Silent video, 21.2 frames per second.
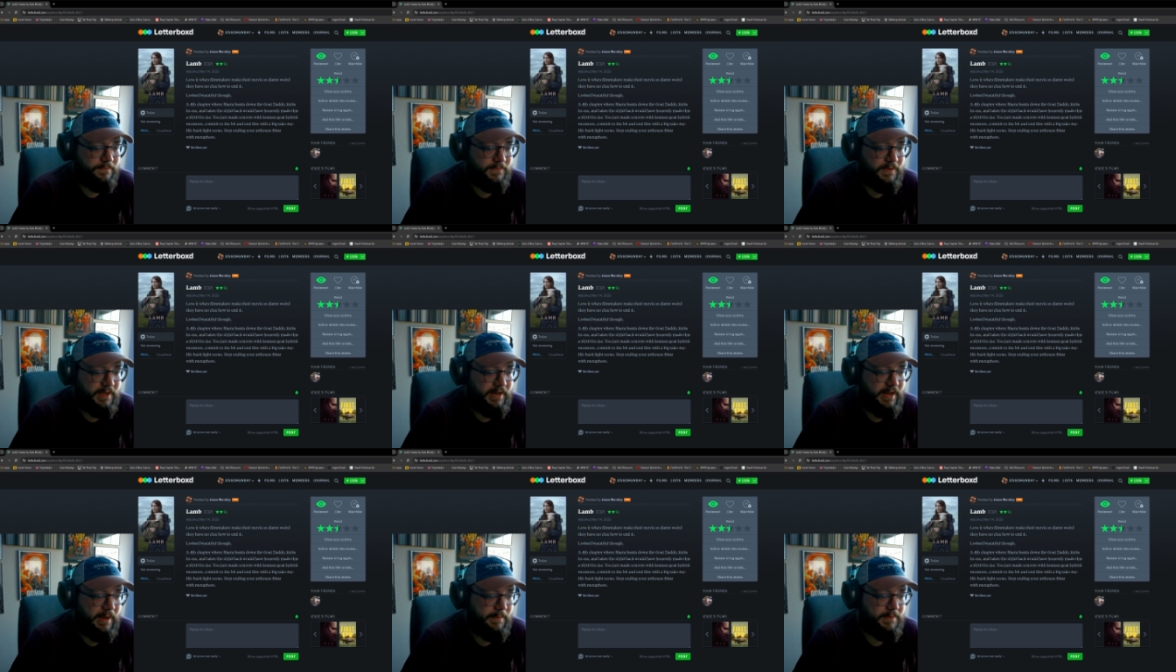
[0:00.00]

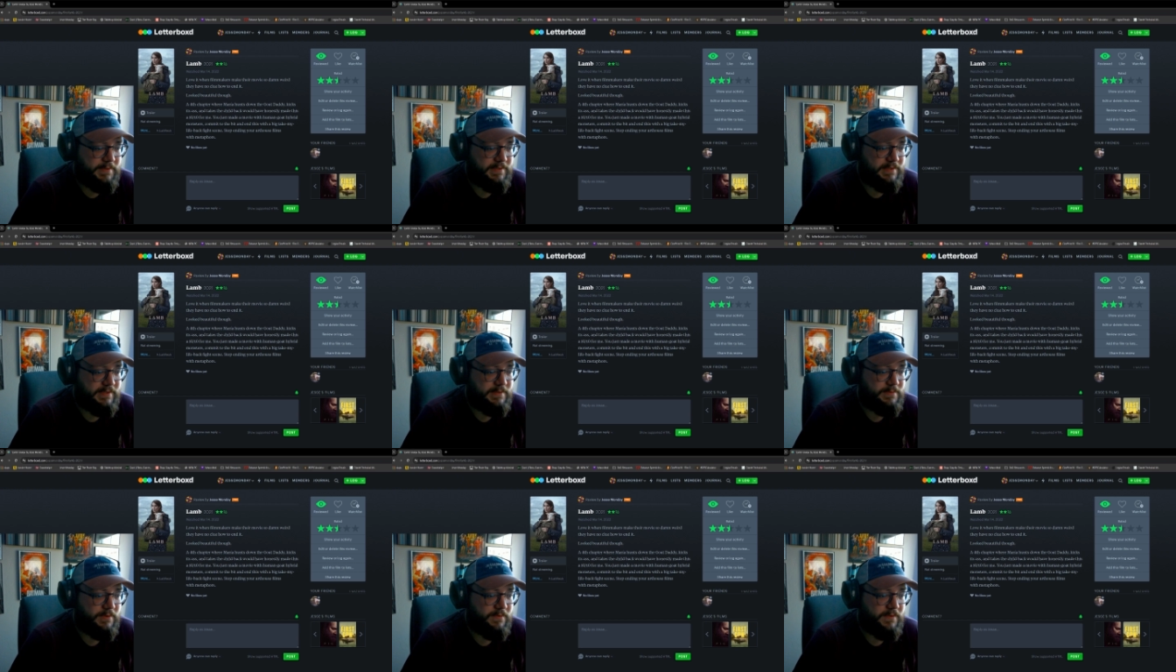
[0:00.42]
That happens in
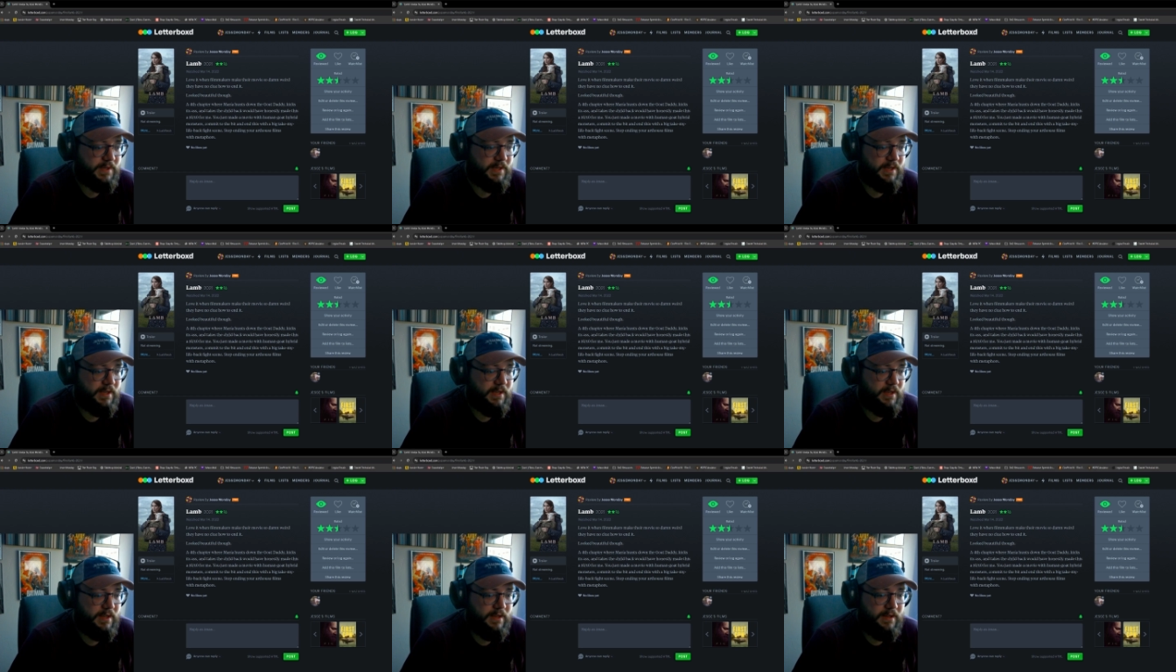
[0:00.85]
this movie.
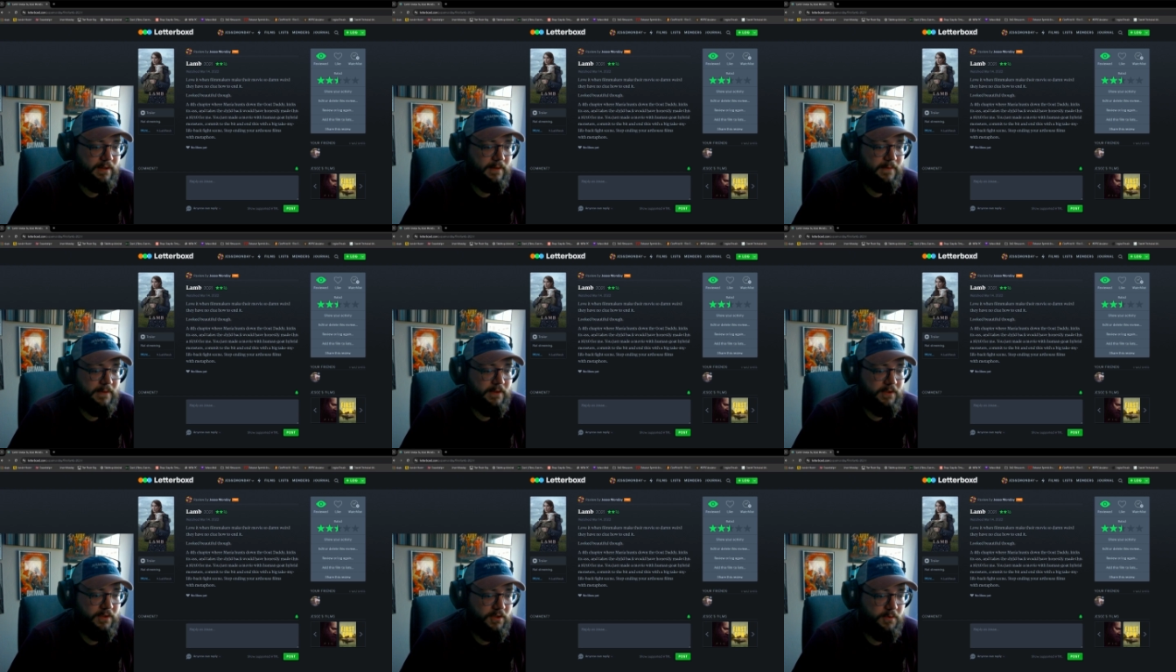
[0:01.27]

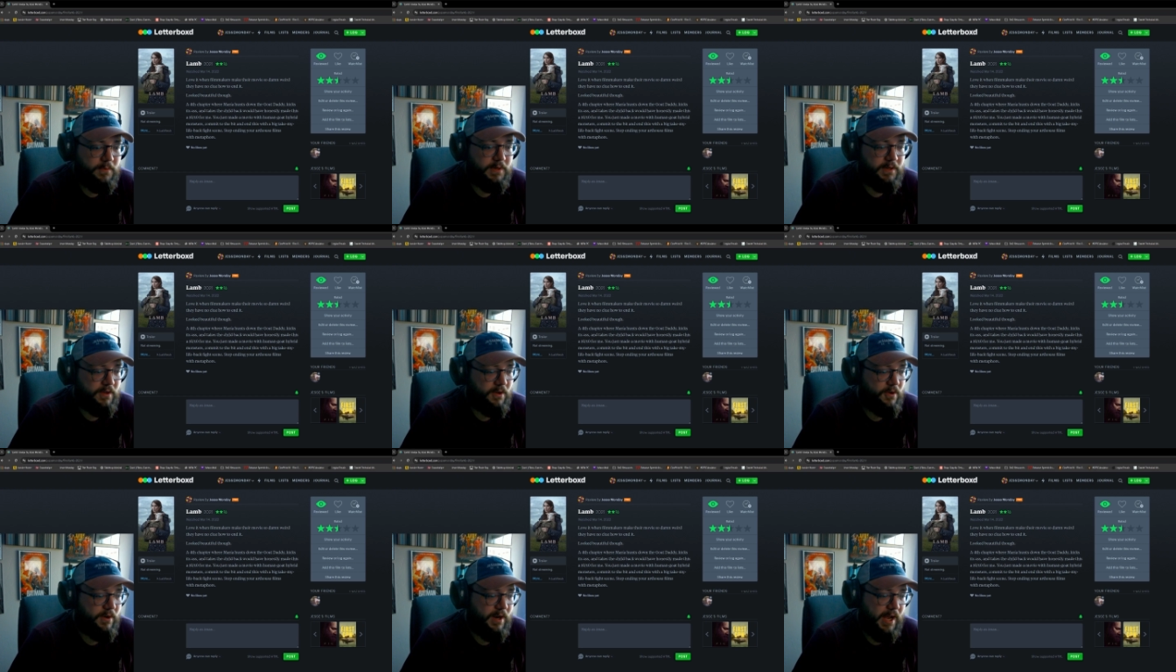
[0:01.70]
Human
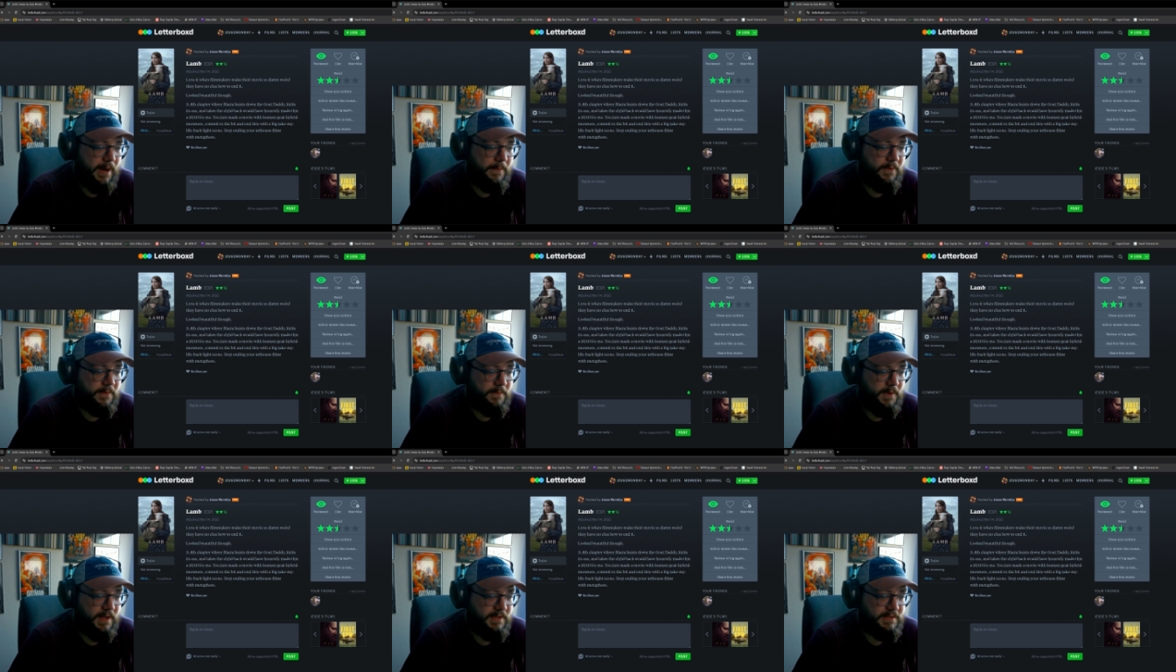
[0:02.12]
goat
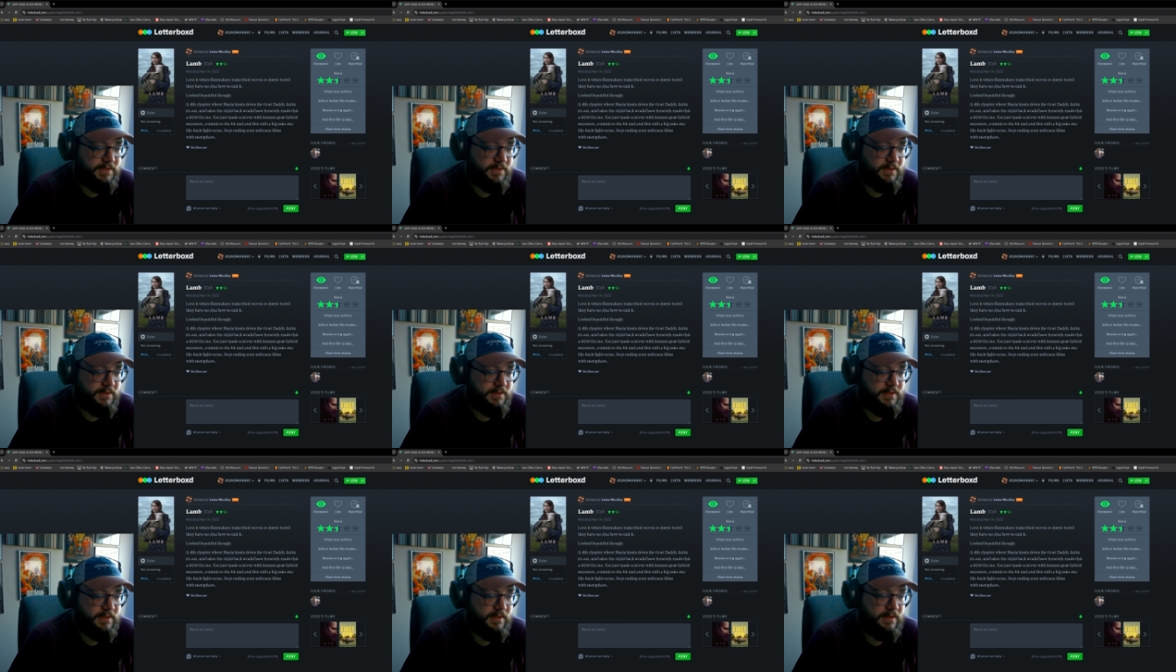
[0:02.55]
hybrid
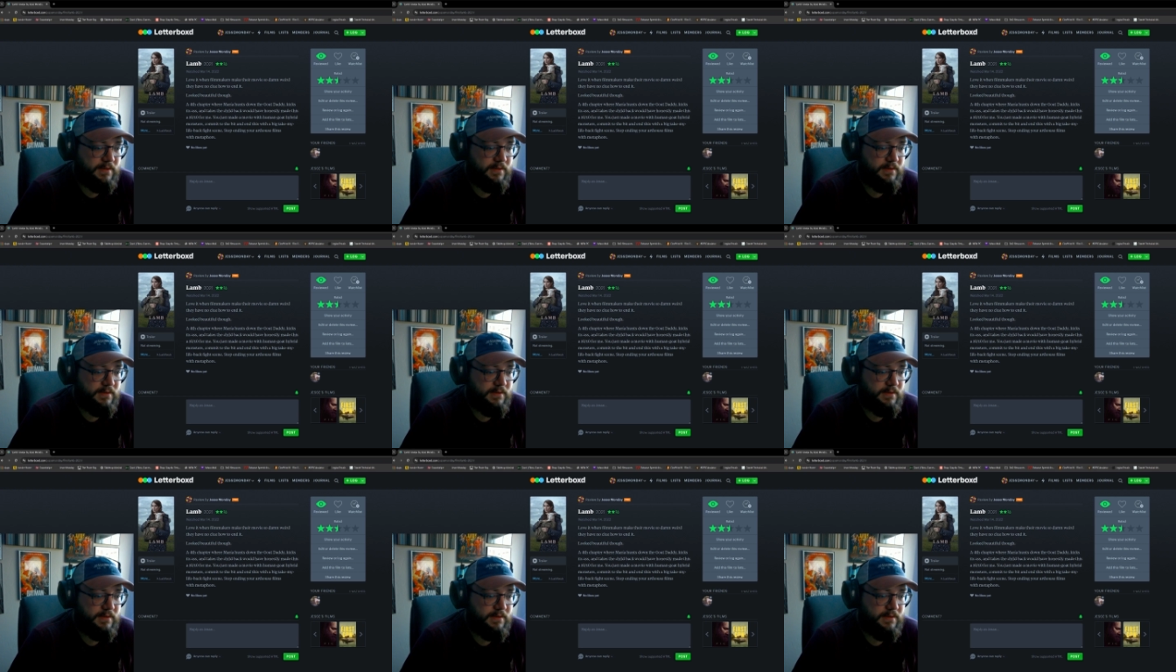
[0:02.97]
monsters.